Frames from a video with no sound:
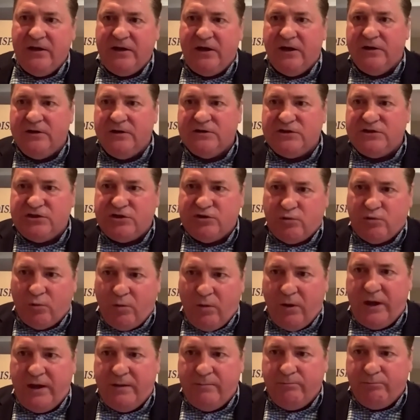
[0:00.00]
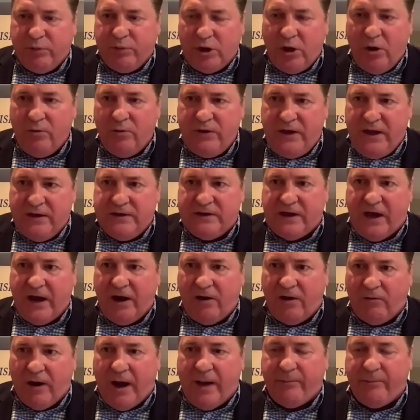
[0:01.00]
can destroy and blow the
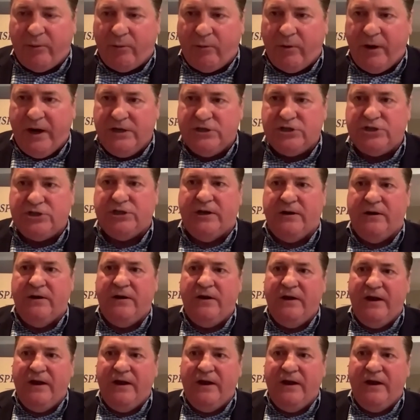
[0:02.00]
entire operation.